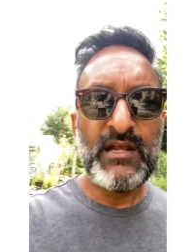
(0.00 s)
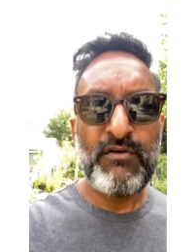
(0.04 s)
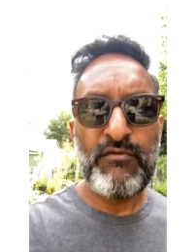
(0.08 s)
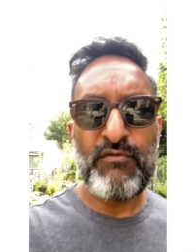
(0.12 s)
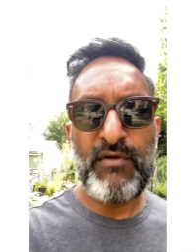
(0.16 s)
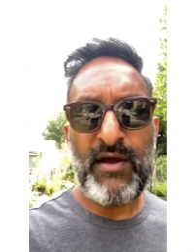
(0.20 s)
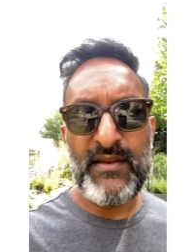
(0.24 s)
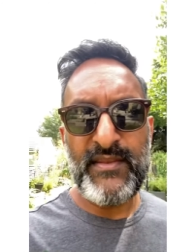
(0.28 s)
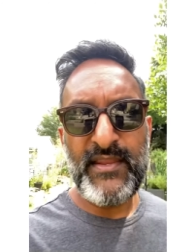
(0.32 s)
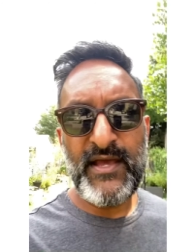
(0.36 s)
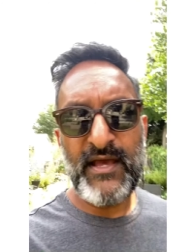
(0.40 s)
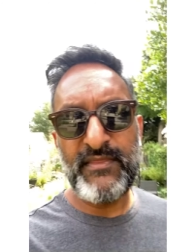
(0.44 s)

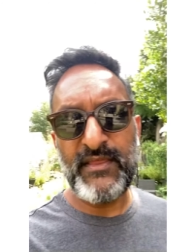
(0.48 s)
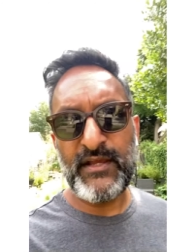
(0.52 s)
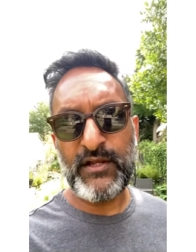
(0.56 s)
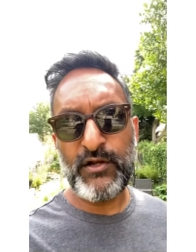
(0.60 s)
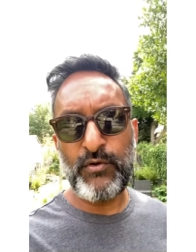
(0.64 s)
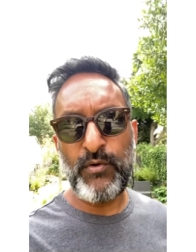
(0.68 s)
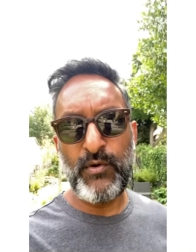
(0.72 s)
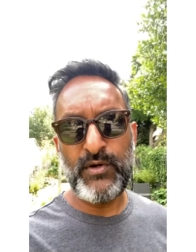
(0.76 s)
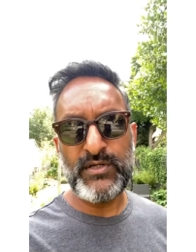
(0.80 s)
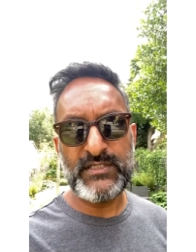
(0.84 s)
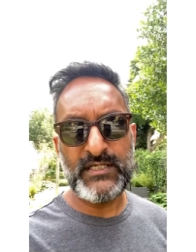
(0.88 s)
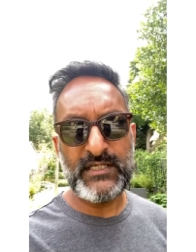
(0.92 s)
Right now they're
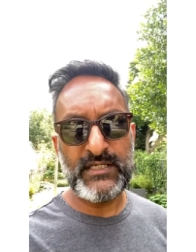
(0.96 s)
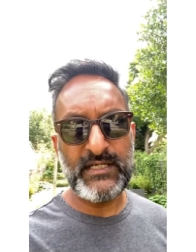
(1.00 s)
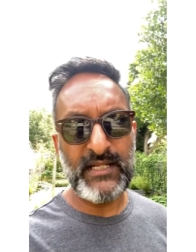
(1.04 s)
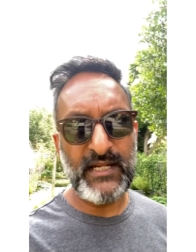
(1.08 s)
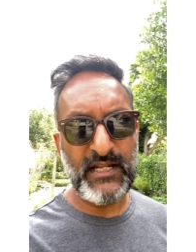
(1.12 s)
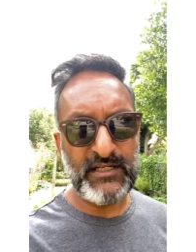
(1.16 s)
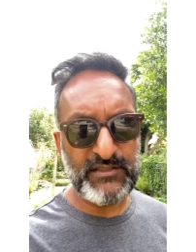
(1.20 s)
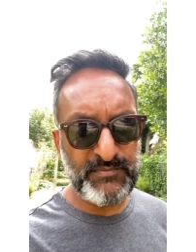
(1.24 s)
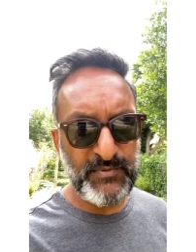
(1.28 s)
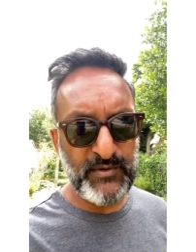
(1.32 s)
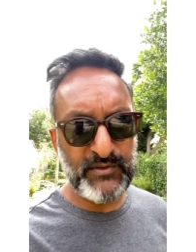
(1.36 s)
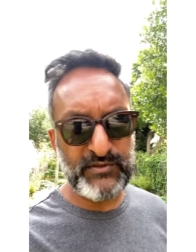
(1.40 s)
quoting, and
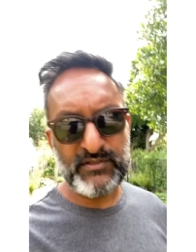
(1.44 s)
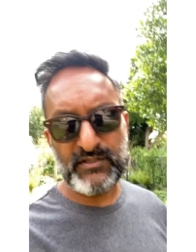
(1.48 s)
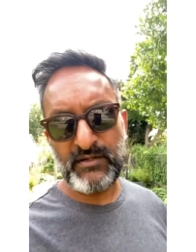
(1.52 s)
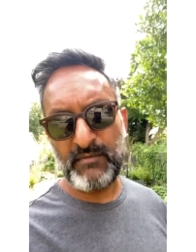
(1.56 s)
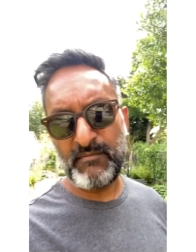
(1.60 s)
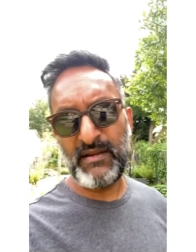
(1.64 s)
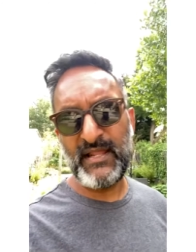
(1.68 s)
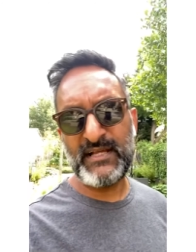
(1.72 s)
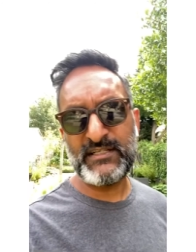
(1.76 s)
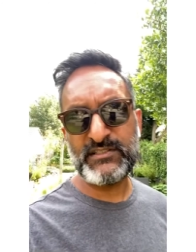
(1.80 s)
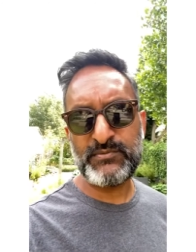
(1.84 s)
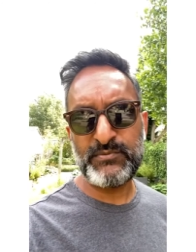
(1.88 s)
I spoke to
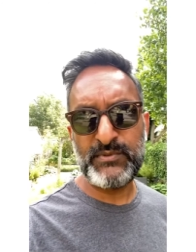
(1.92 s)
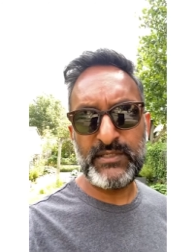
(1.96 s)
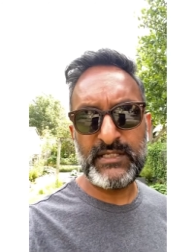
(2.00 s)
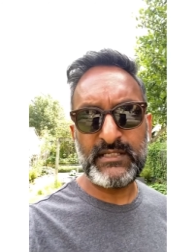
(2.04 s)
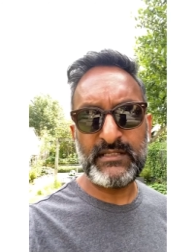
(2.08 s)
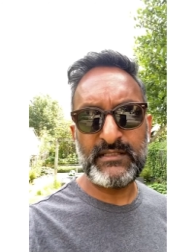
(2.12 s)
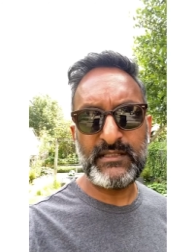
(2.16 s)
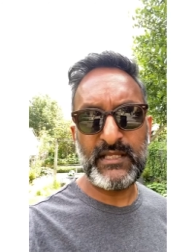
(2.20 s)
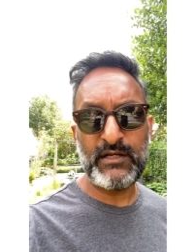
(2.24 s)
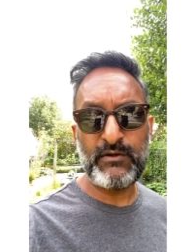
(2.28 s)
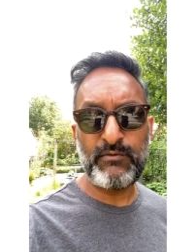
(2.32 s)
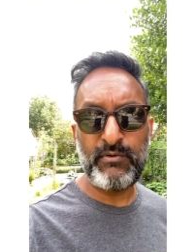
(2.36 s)
them last week,
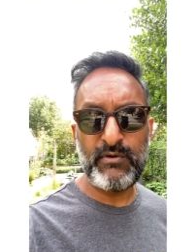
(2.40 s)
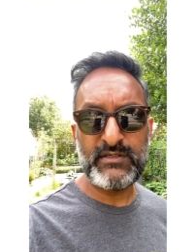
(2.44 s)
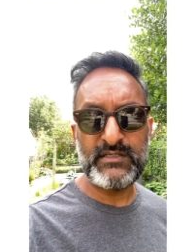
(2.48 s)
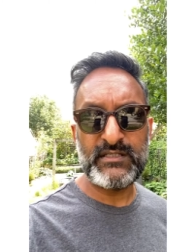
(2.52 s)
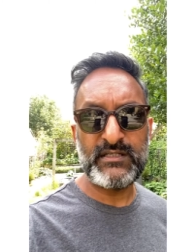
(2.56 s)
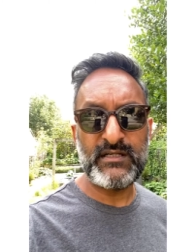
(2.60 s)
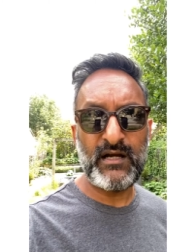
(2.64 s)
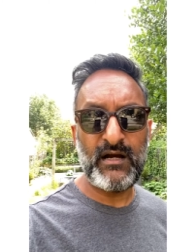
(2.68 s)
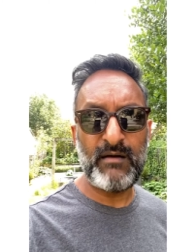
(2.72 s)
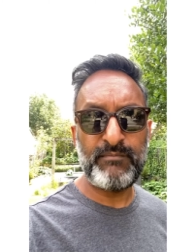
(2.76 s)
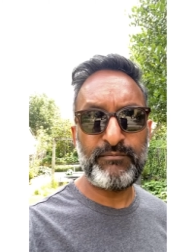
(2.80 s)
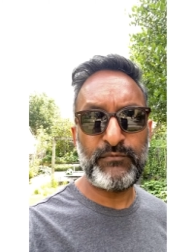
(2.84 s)
they're
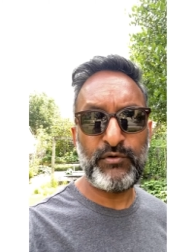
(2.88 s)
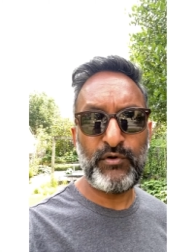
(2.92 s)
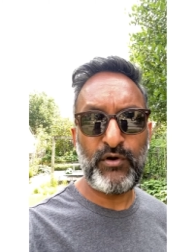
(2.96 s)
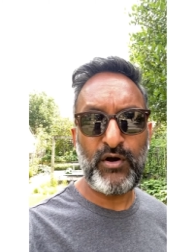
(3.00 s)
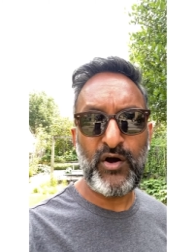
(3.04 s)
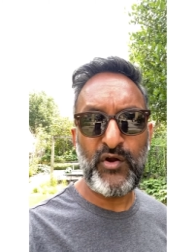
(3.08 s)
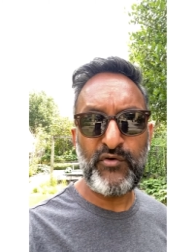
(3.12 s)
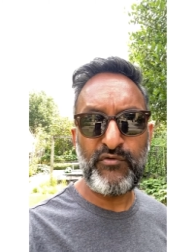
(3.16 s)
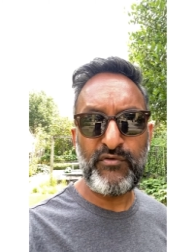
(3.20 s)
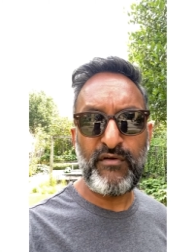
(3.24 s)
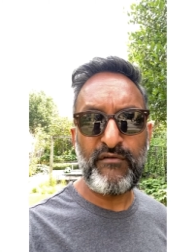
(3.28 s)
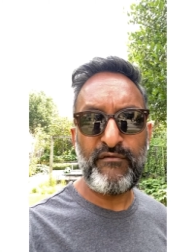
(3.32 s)
quoting up to
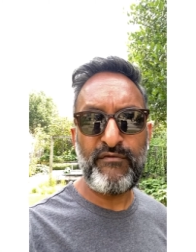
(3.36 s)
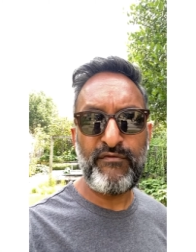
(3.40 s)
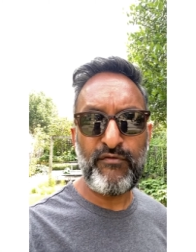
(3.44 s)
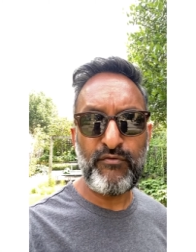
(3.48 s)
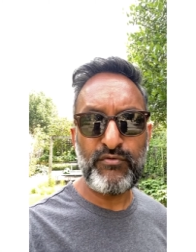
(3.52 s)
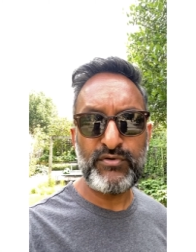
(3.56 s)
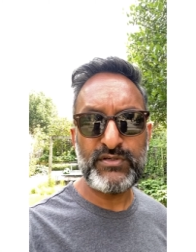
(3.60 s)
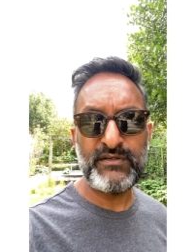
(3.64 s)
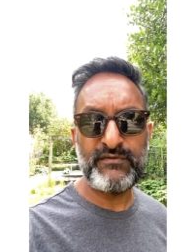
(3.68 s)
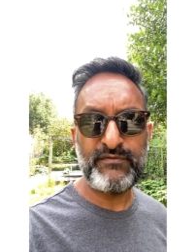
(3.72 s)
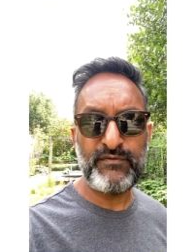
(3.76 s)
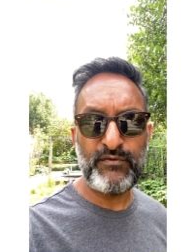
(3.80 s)

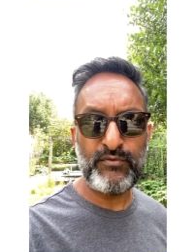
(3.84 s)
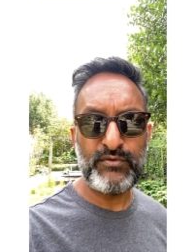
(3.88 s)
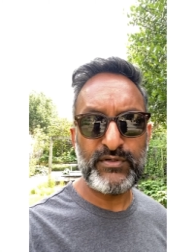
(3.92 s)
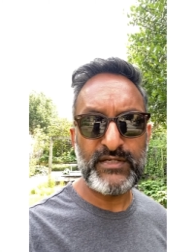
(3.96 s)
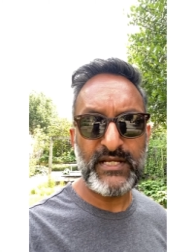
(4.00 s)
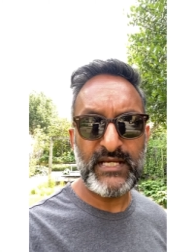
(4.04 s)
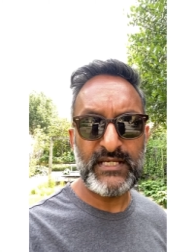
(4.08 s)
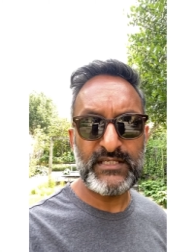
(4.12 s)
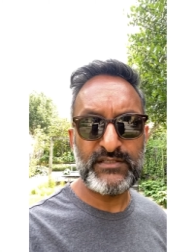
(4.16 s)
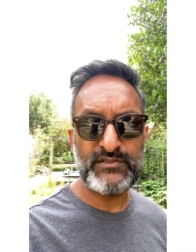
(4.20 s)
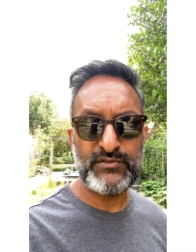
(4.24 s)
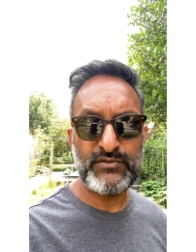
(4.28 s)
144
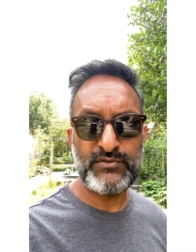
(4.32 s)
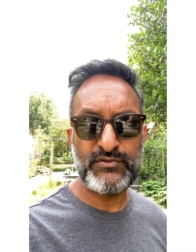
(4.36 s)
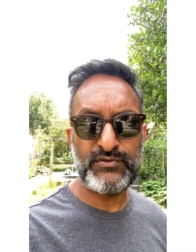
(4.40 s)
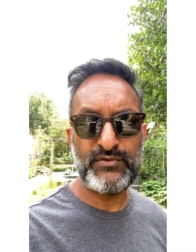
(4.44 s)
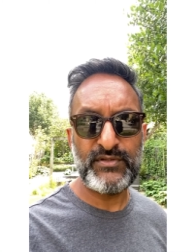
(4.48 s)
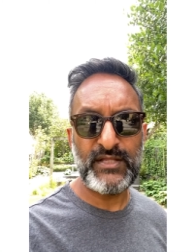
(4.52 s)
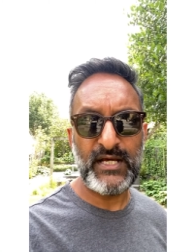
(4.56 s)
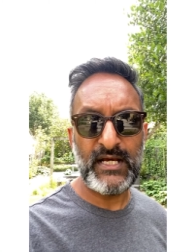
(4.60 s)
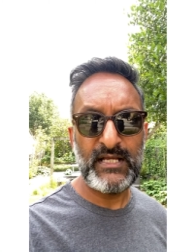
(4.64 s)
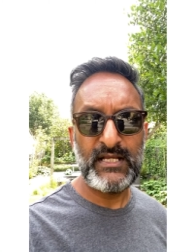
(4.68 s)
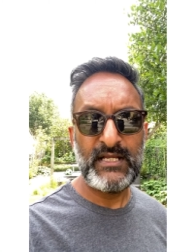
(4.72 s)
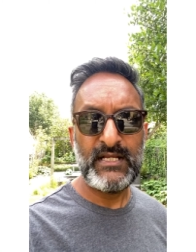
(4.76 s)
days to do
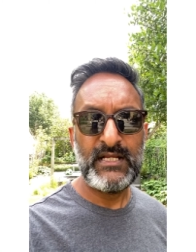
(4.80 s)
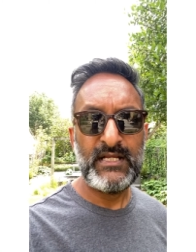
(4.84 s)
that.